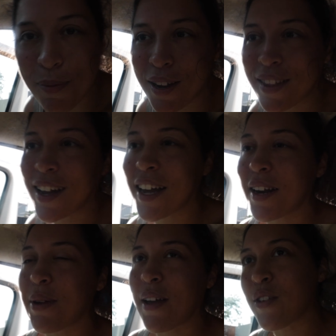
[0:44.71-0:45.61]
excited.
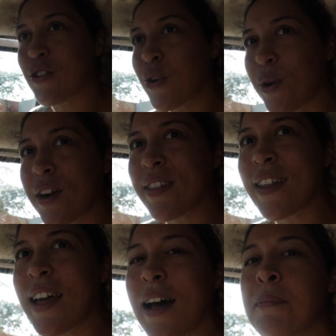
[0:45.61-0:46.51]
We have a tour
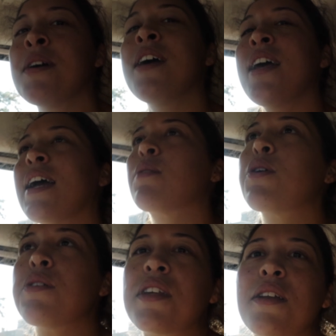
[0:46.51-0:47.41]
set up. And we're
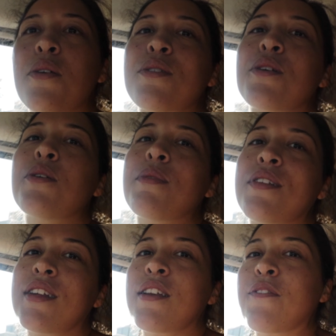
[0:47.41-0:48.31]
only in Oklahoma
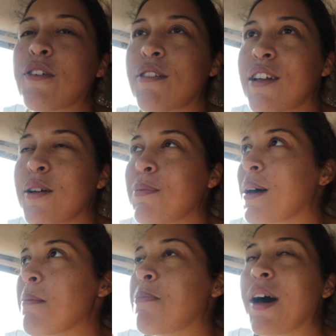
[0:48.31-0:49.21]
City for a little bit,
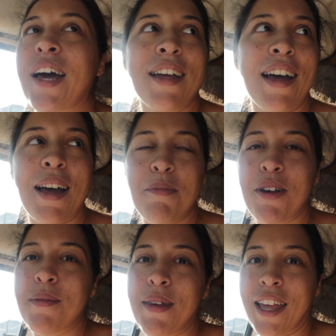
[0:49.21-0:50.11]
but I'm
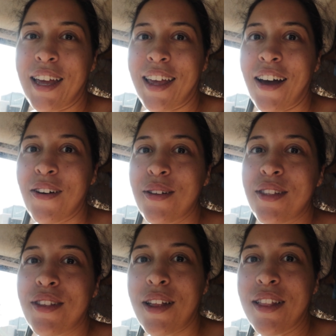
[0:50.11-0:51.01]
gonna make it count.
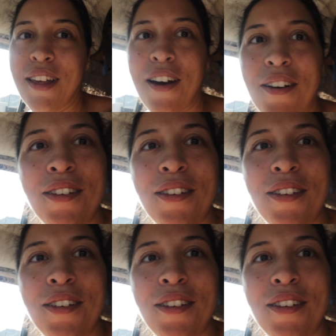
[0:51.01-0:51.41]
So let's go.